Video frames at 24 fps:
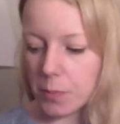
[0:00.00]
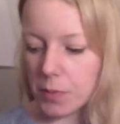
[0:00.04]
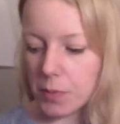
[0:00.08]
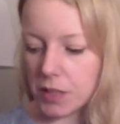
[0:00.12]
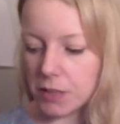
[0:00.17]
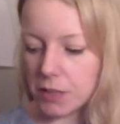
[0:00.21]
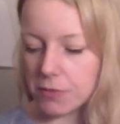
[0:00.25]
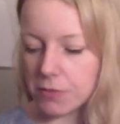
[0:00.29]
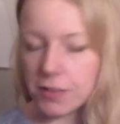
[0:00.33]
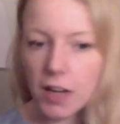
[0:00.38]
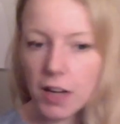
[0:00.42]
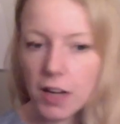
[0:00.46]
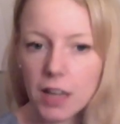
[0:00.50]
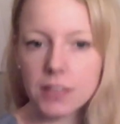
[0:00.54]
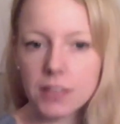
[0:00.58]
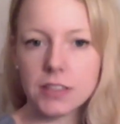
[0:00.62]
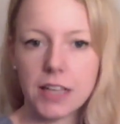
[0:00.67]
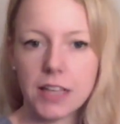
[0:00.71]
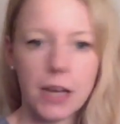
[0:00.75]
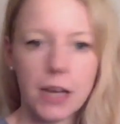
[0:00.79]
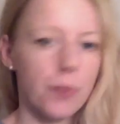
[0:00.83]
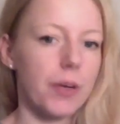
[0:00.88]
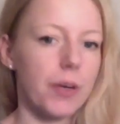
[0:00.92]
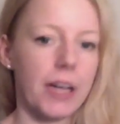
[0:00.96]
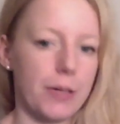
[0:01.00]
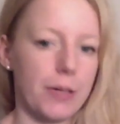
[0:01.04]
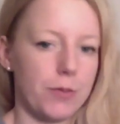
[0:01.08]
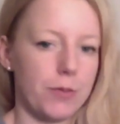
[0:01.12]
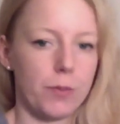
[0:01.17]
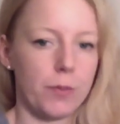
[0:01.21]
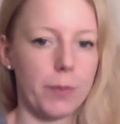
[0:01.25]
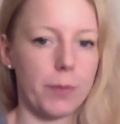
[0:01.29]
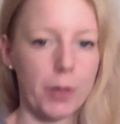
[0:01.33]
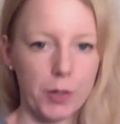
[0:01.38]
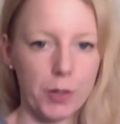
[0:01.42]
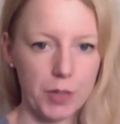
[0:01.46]
If not, I will have to
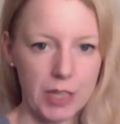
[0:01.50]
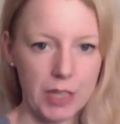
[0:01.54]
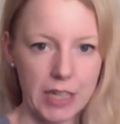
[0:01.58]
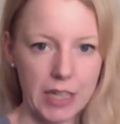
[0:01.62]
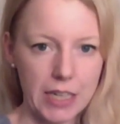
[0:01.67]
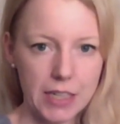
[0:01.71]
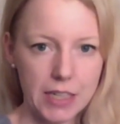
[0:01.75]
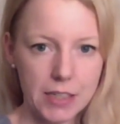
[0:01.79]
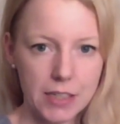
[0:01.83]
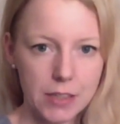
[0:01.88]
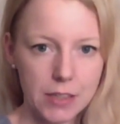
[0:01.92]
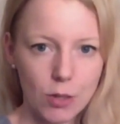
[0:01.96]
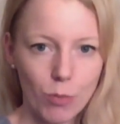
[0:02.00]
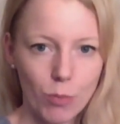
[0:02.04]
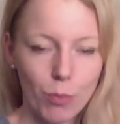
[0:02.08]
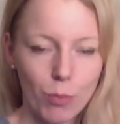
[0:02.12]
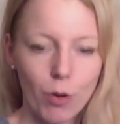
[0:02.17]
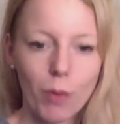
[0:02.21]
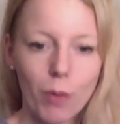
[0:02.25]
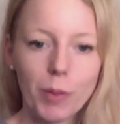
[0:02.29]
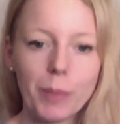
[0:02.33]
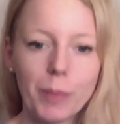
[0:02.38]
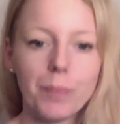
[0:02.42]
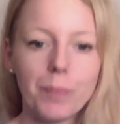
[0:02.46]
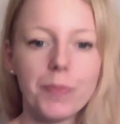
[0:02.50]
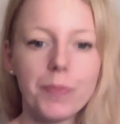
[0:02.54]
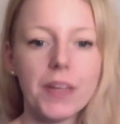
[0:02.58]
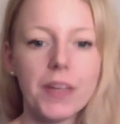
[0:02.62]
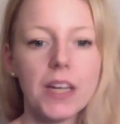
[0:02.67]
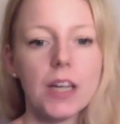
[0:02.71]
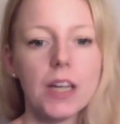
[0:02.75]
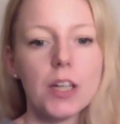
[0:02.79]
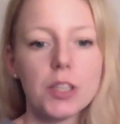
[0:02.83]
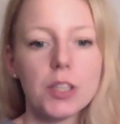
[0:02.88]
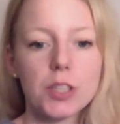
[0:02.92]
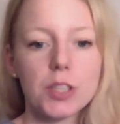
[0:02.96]
pause again, no problem.
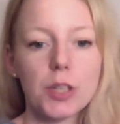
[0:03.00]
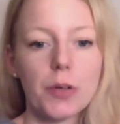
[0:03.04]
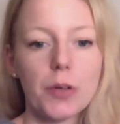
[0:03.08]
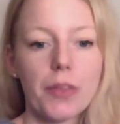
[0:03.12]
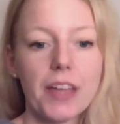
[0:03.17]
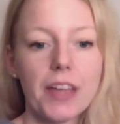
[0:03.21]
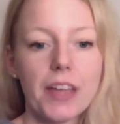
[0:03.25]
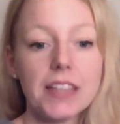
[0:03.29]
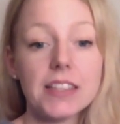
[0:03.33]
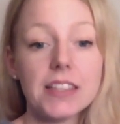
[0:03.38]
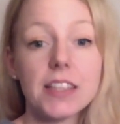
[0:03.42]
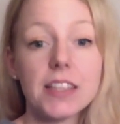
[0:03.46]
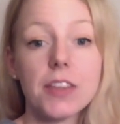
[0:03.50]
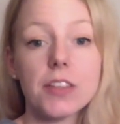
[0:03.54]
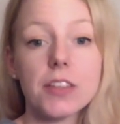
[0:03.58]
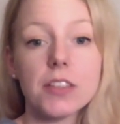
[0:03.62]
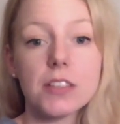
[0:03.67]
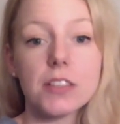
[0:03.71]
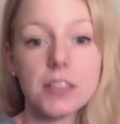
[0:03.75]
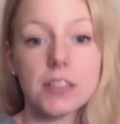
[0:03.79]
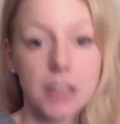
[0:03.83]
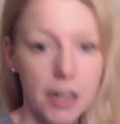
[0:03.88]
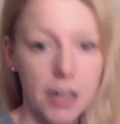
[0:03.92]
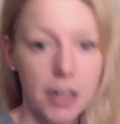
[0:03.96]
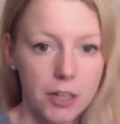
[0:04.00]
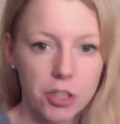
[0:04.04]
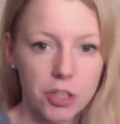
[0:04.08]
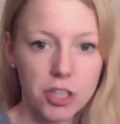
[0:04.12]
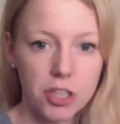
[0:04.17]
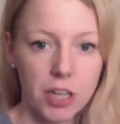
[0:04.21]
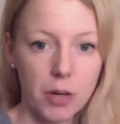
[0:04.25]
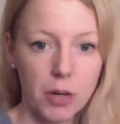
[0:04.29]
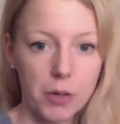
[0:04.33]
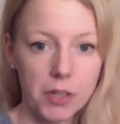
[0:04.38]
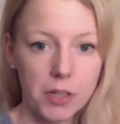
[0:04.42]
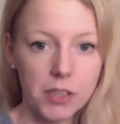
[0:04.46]
So that's the Star
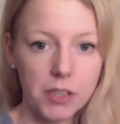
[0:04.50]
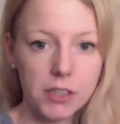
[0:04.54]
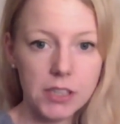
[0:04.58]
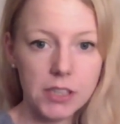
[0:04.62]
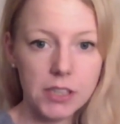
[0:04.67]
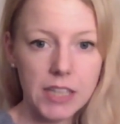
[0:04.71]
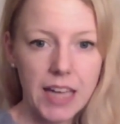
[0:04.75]
Shower.